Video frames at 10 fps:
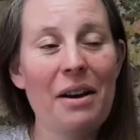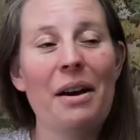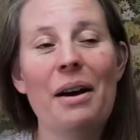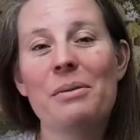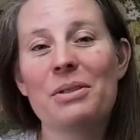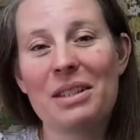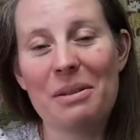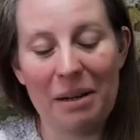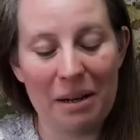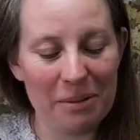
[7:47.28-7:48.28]
I will see
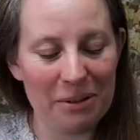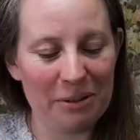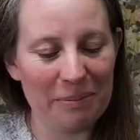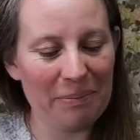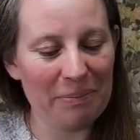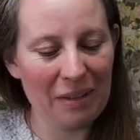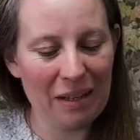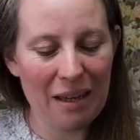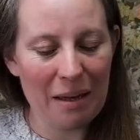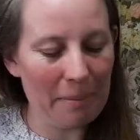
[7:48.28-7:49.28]
what I will do.
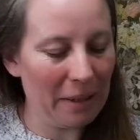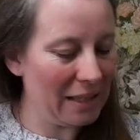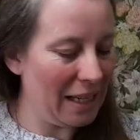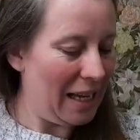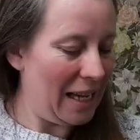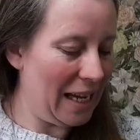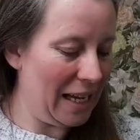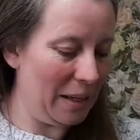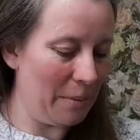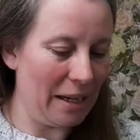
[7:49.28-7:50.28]
But
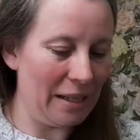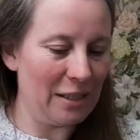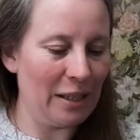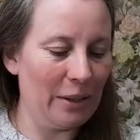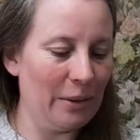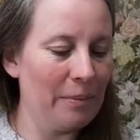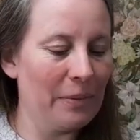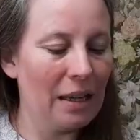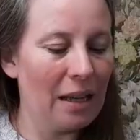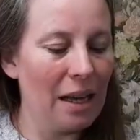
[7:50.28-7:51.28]
anyway, so
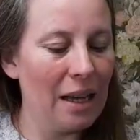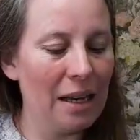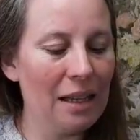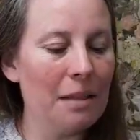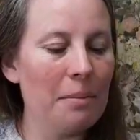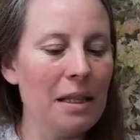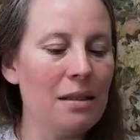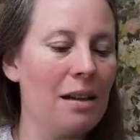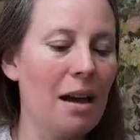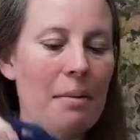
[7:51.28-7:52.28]
in the
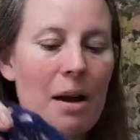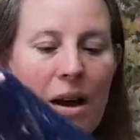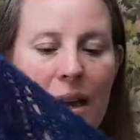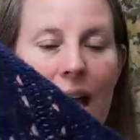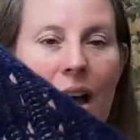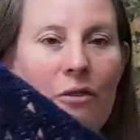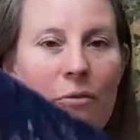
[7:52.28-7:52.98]
meantime I have